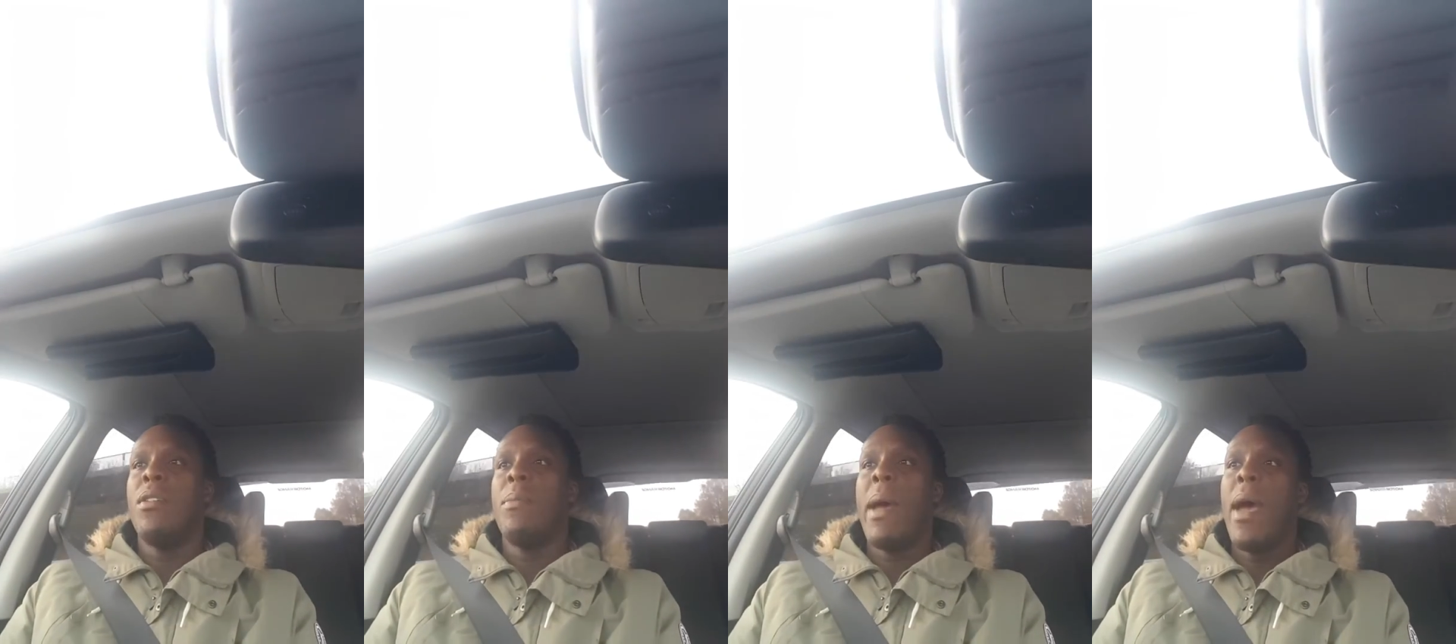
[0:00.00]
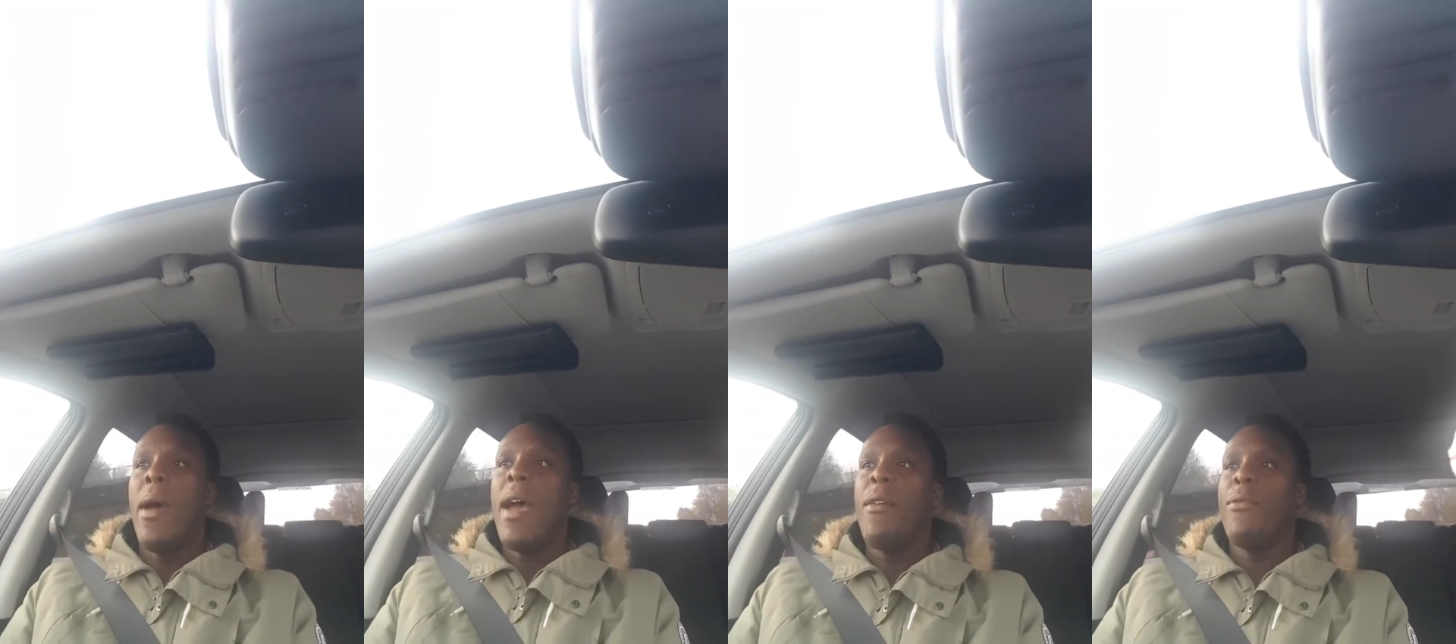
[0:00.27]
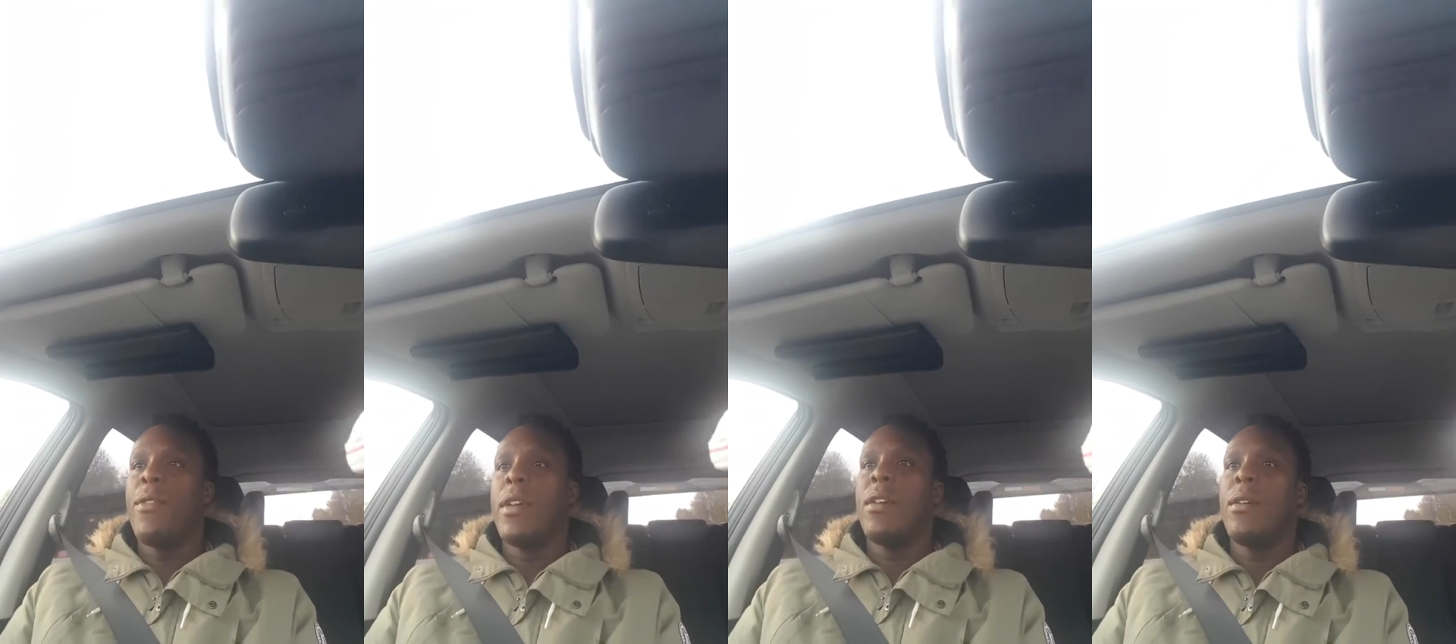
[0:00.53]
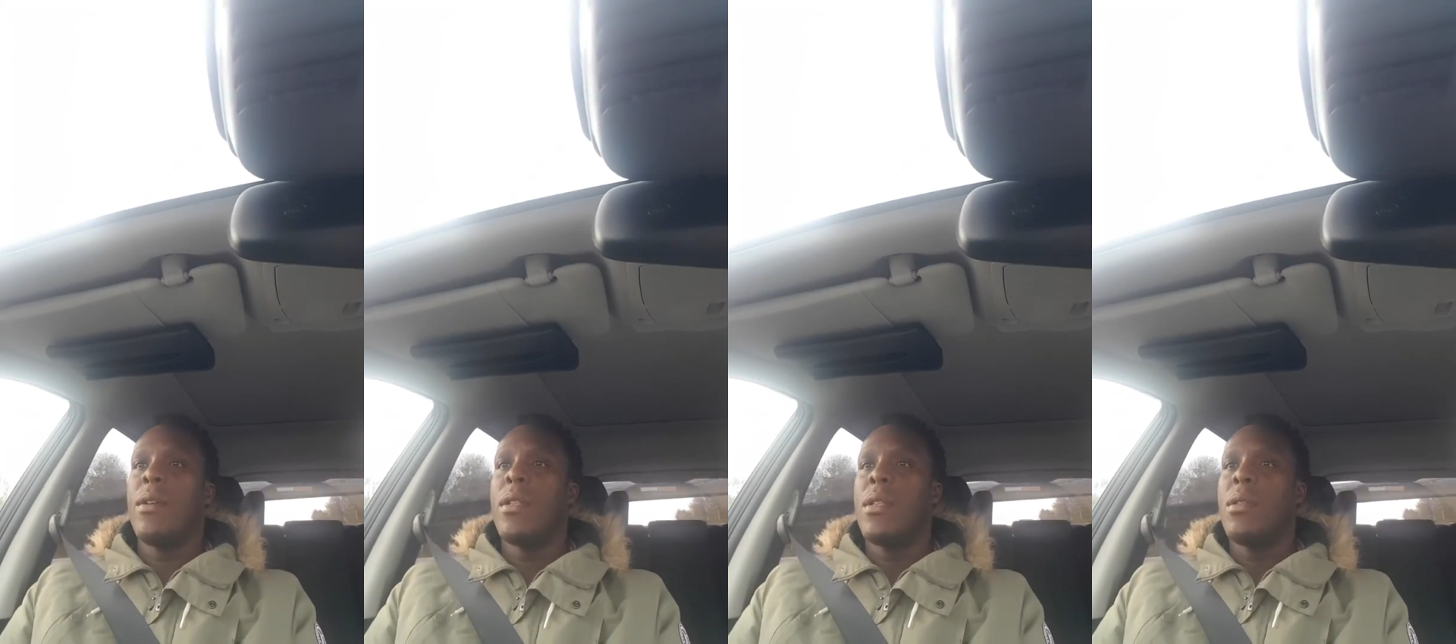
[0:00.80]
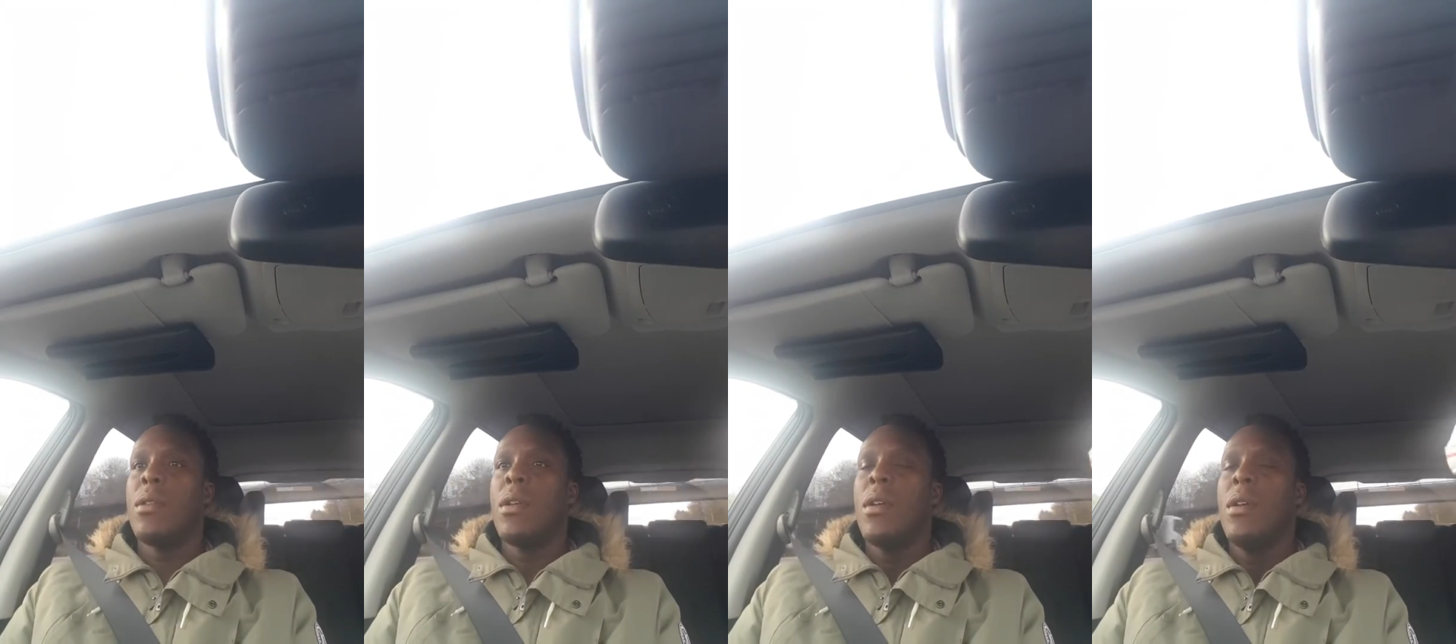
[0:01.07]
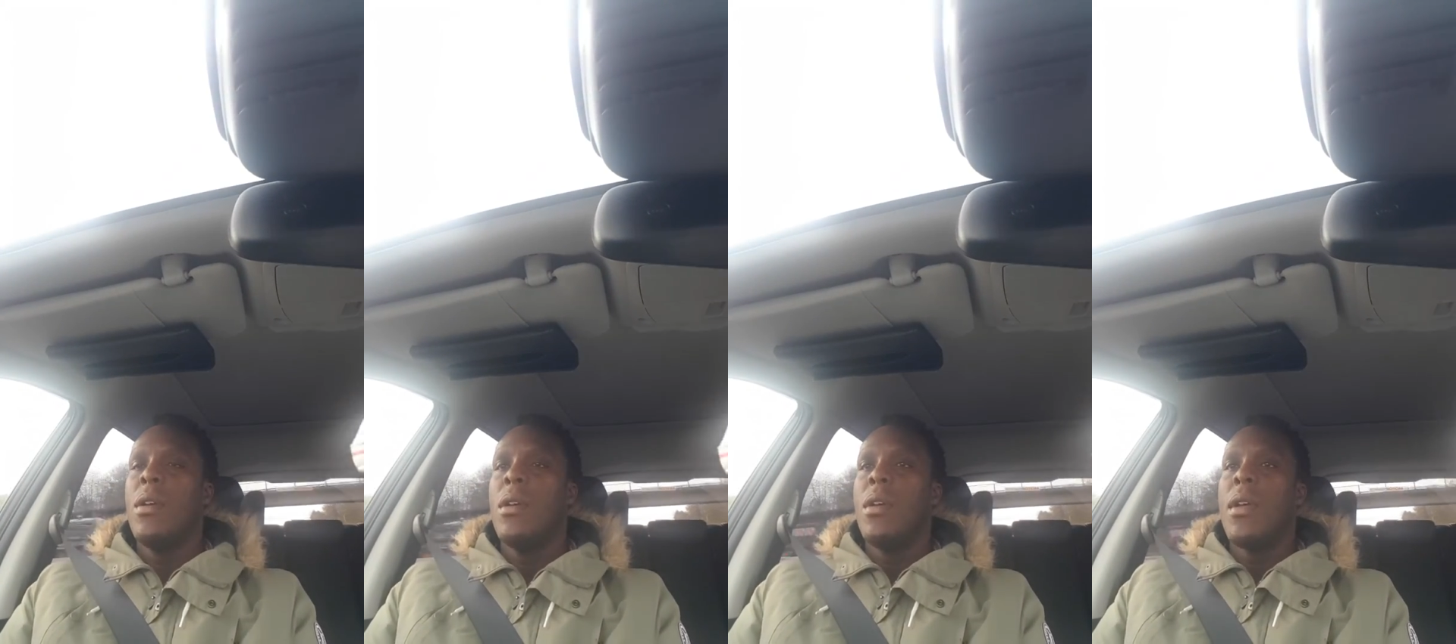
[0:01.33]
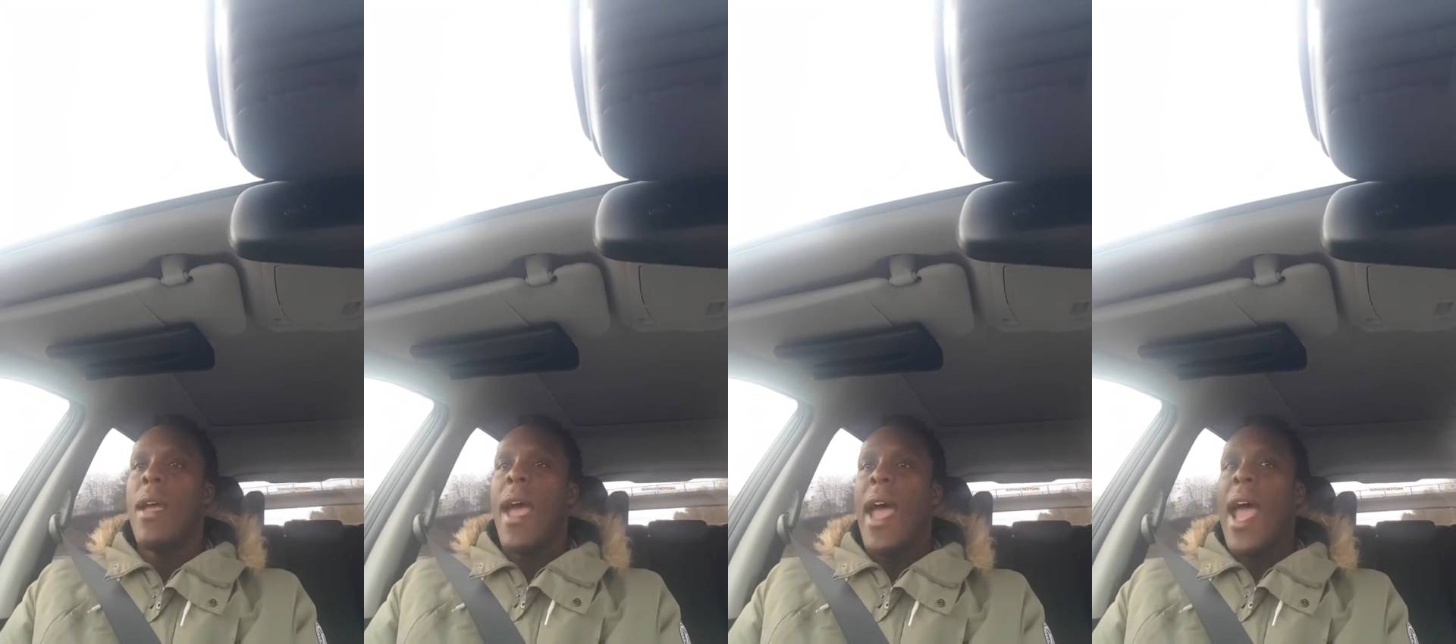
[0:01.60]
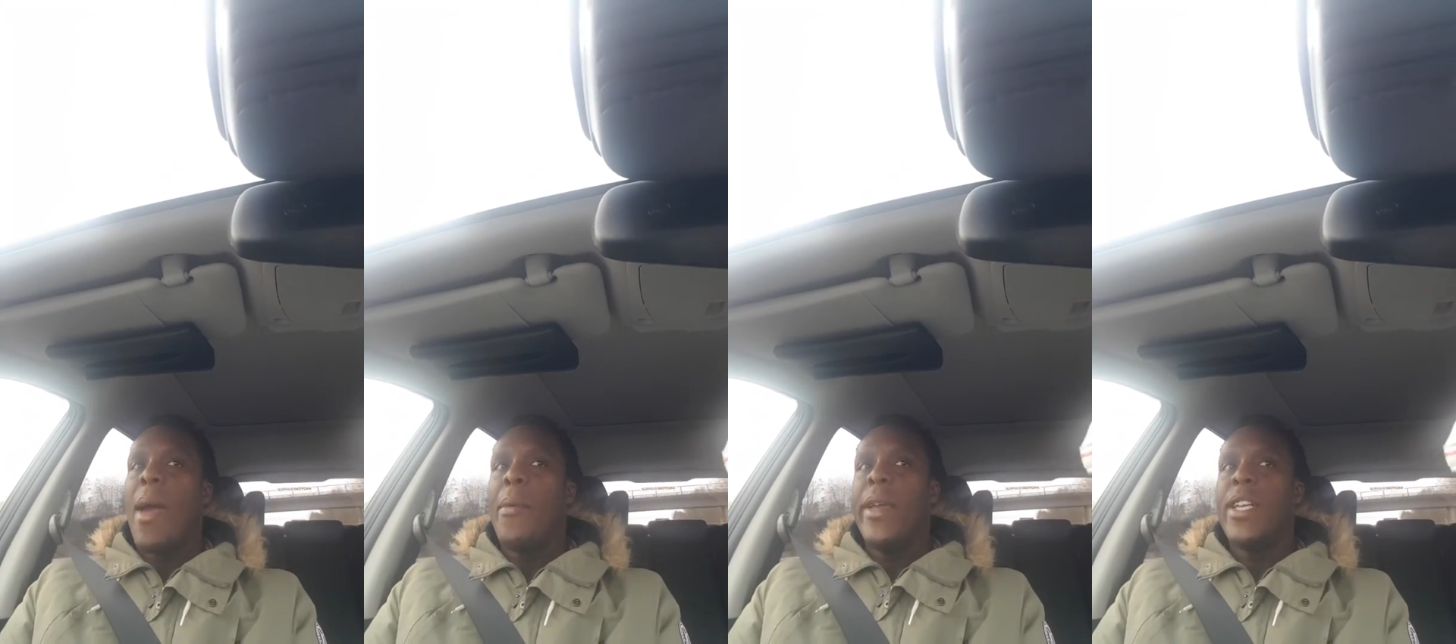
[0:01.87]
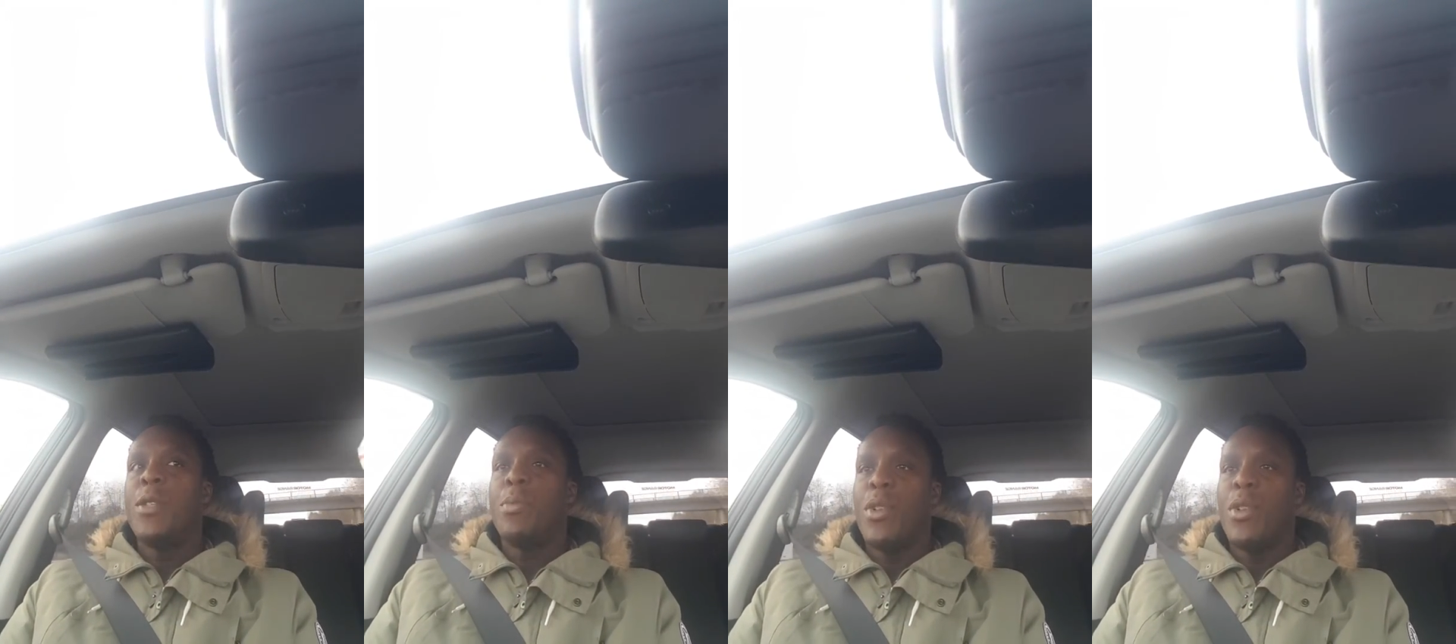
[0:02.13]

about Africa and how it is